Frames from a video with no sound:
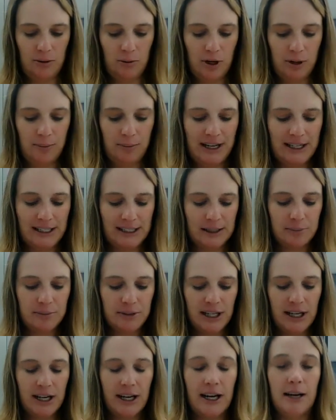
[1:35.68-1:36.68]
going to make some
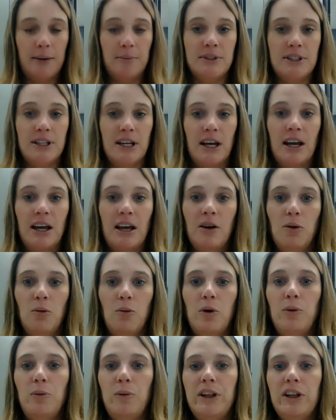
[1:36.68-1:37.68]
times.
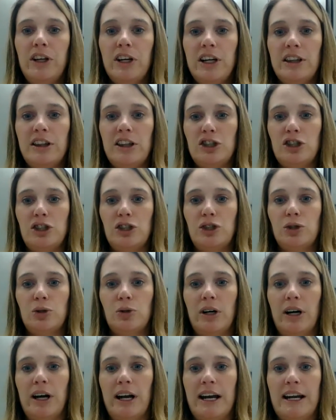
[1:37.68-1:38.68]
When we look at the
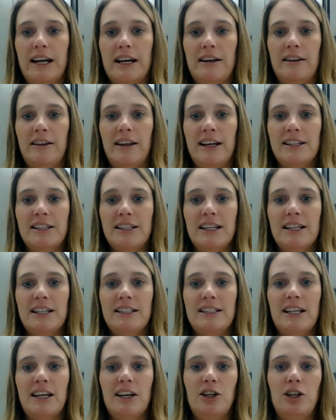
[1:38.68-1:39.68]
shorthand, that's going
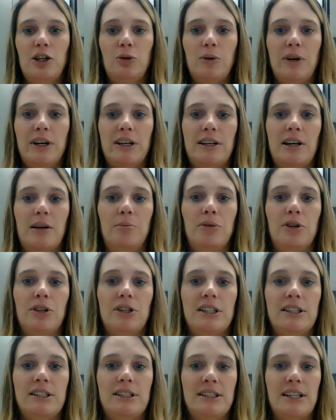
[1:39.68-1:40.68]
to tell you what number
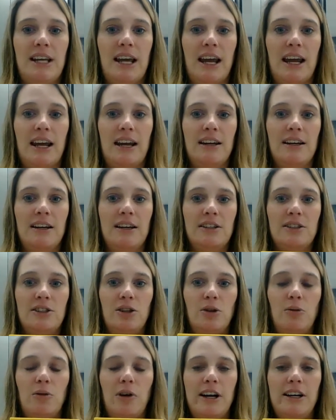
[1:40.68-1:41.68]
to say.
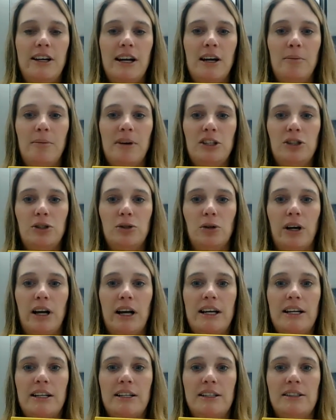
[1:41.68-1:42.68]
So right now my
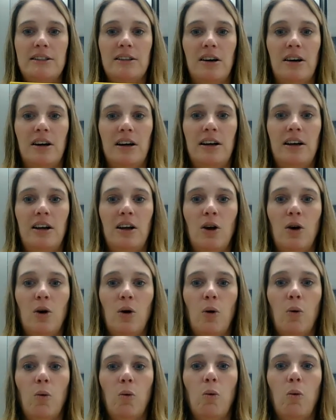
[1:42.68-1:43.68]
shorthand is on
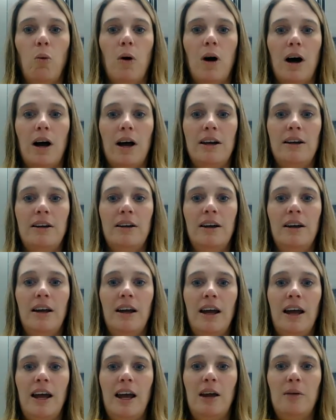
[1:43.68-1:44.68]
1
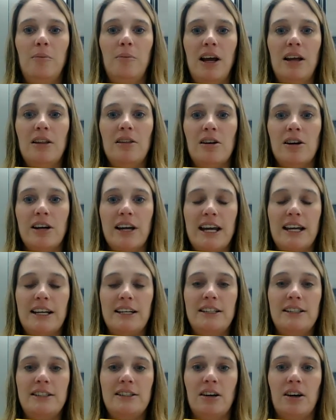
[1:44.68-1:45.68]
and my
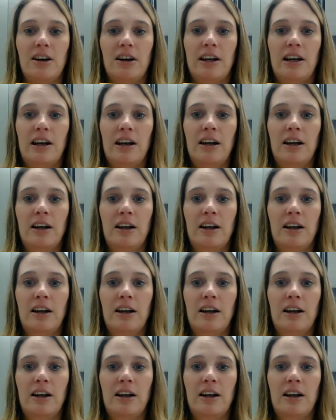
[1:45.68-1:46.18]
longhand is on